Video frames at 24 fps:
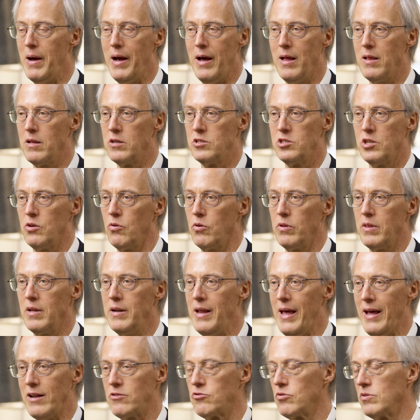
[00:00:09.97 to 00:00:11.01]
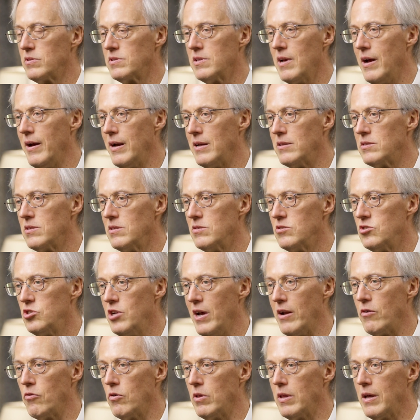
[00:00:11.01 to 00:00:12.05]
biology or the natural sciences
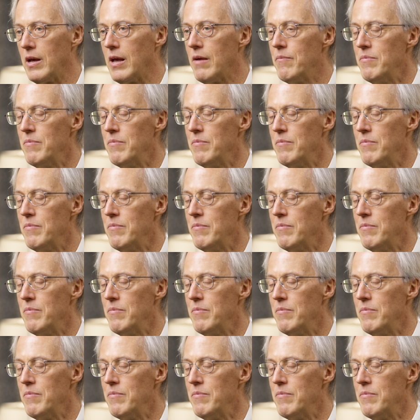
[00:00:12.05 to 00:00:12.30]
generally.